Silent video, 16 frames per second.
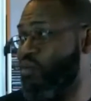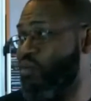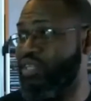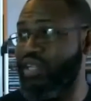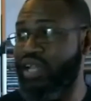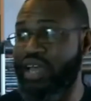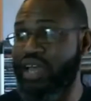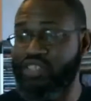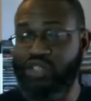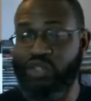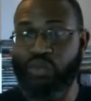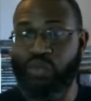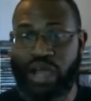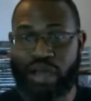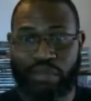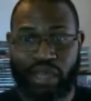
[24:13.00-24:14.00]
the last shoe
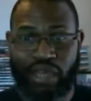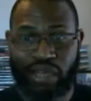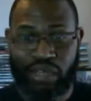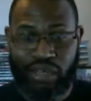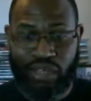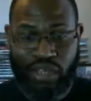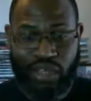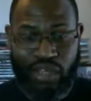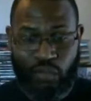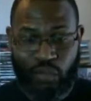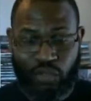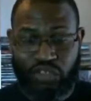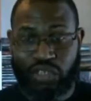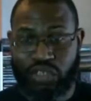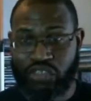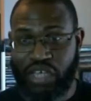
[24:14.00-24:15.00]
I made, which
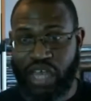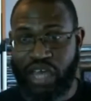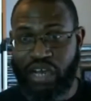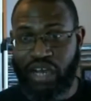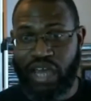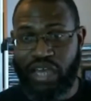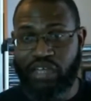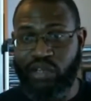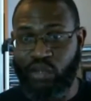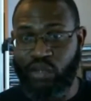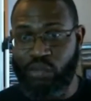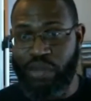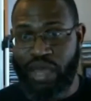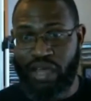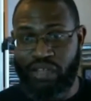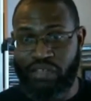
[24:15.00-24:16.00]
looks kind of like a New
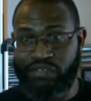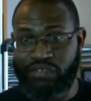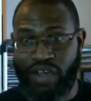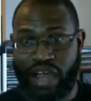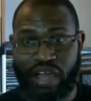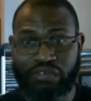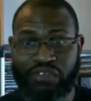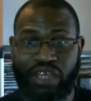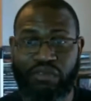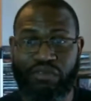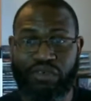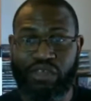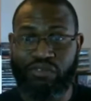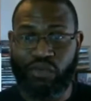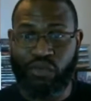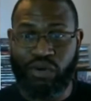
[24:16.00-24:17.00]
Balance
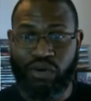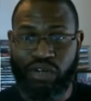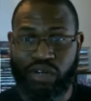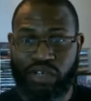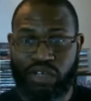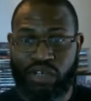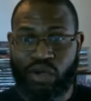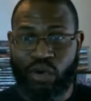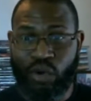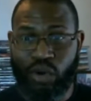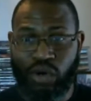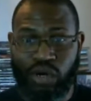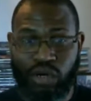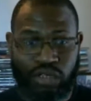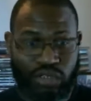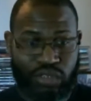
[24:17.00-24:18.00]
574,
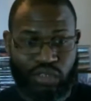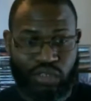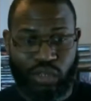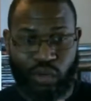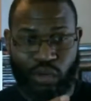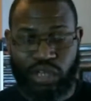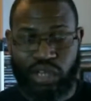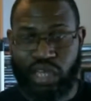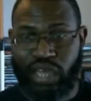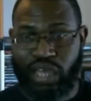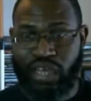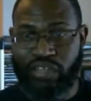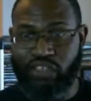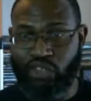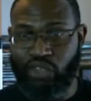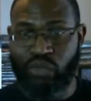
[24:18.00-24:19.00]
or, you know, CLAE has a
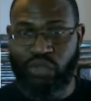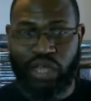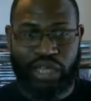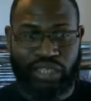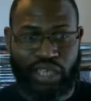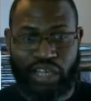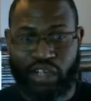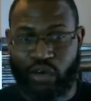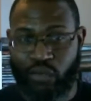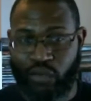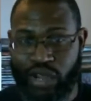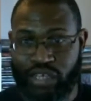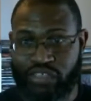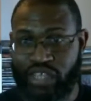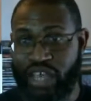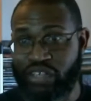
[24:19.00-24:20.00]
shoe like that.
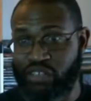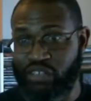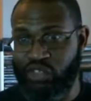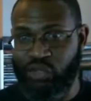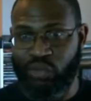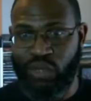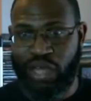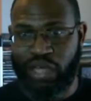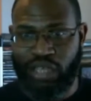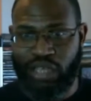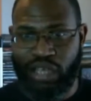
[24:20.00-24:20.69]
Greats has a shoe like that.